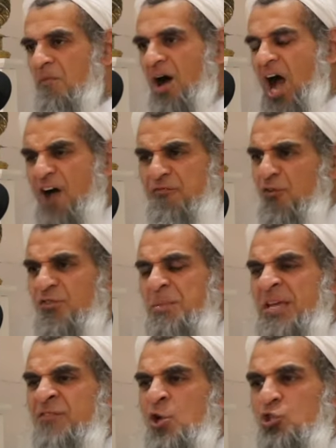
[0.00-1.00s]
Half of them
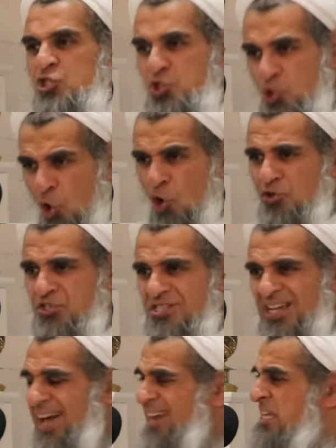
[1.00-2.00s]
even got swords.
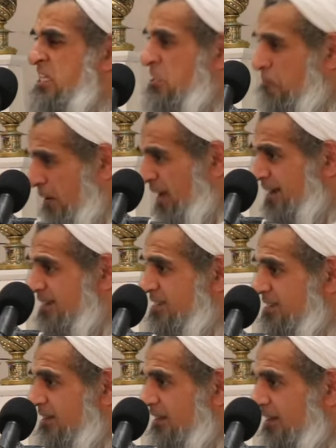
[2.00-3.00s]
They're carrying spades.